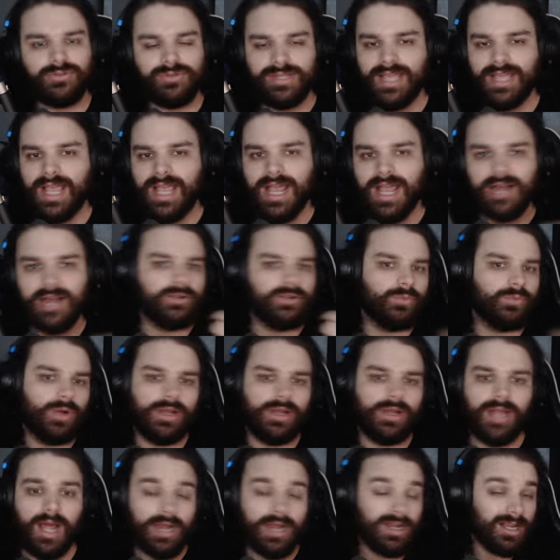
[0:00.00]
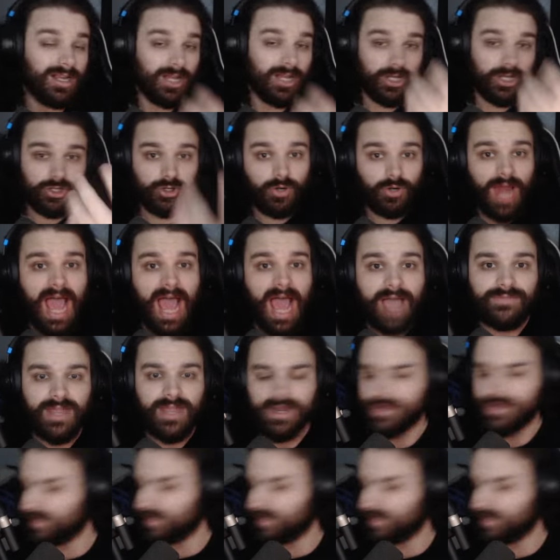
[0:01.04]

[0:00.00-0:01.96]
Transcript: through the air and whatnot. You don't have that